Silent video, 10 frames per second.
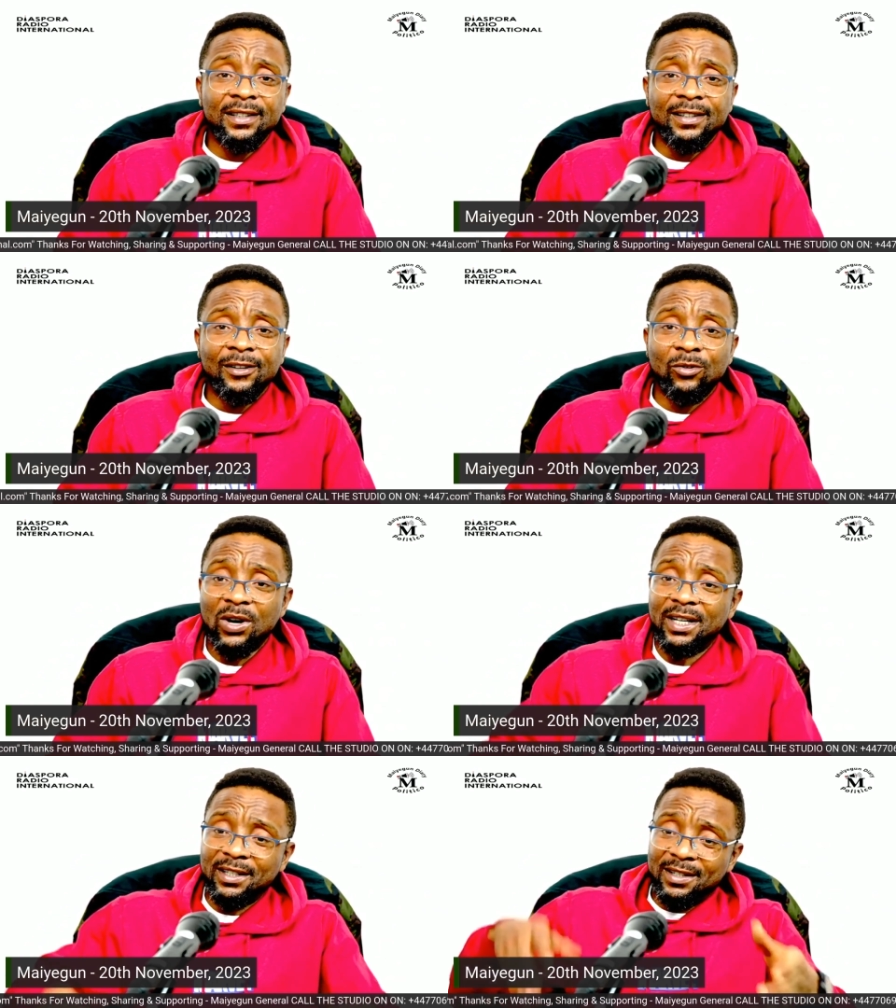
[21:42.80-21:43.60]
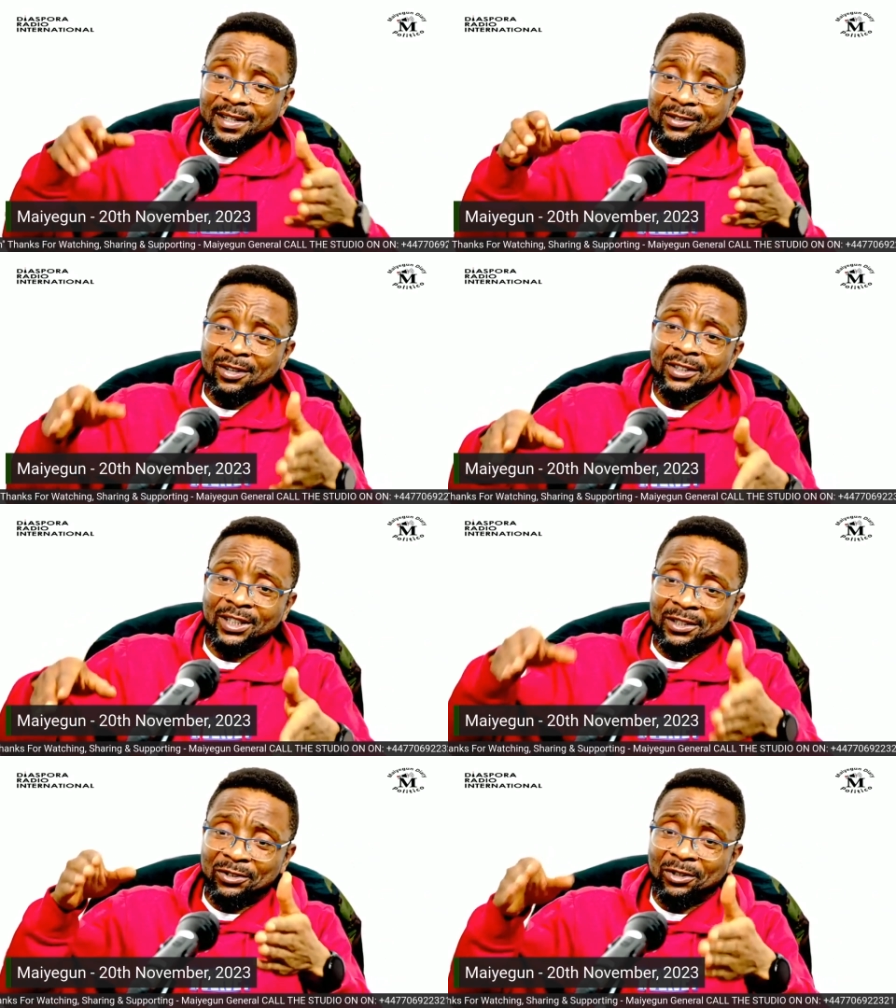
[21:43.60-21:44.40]
When they touch
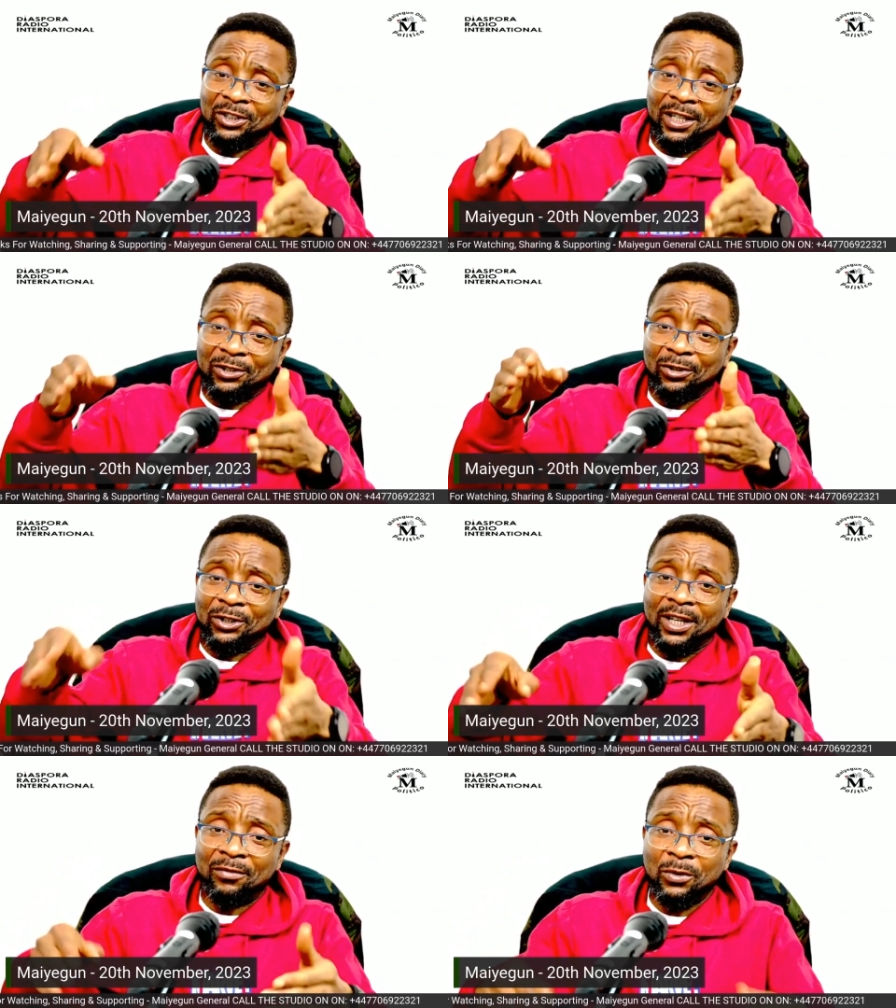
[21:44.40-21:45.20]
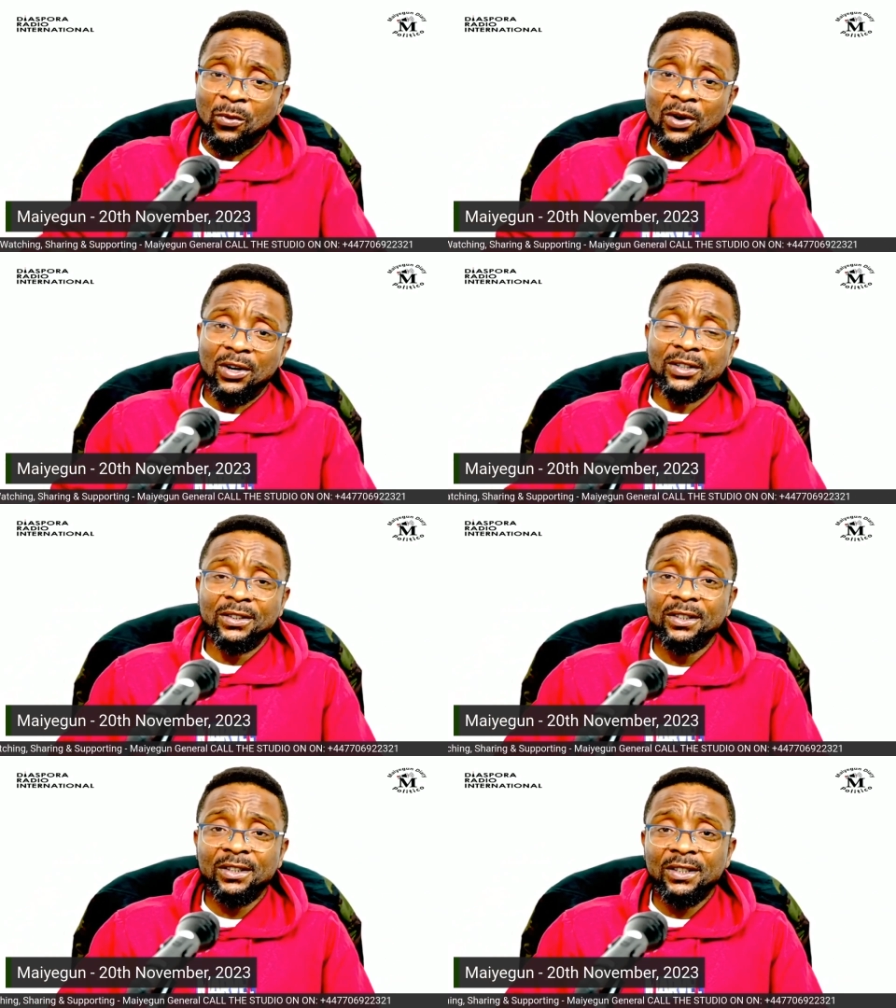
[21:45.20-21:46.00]
and touch and touch everyone,
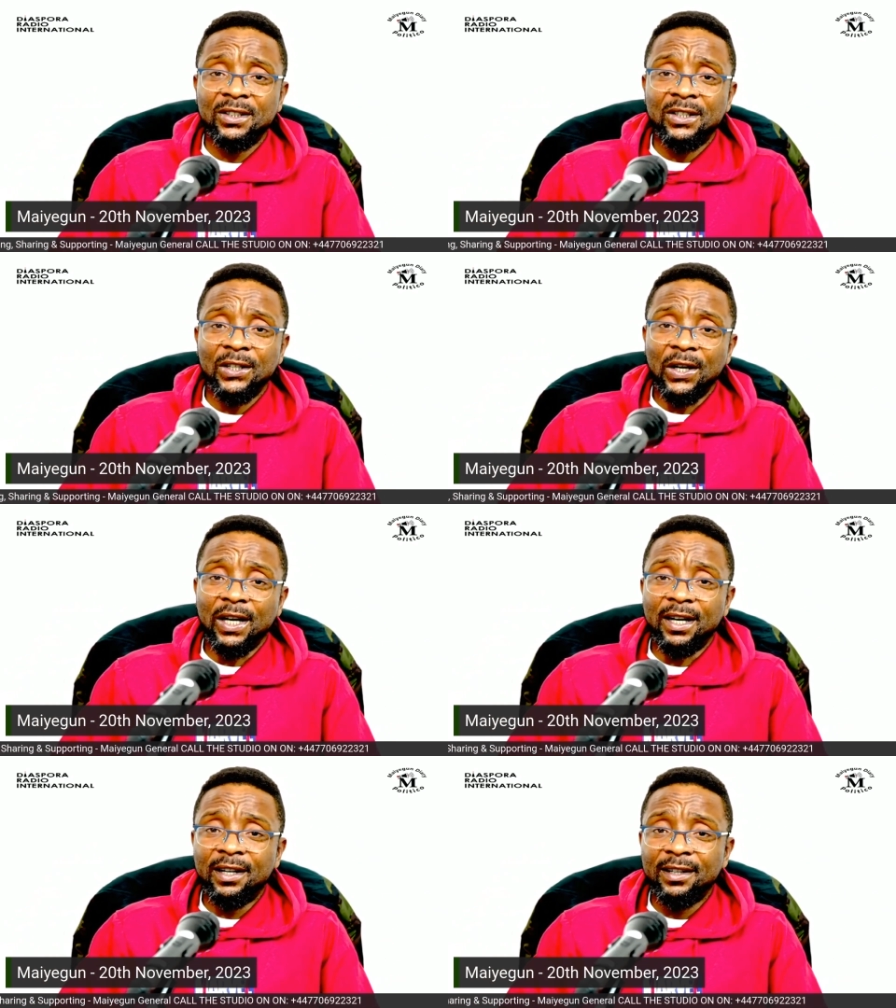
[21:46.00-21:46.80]
I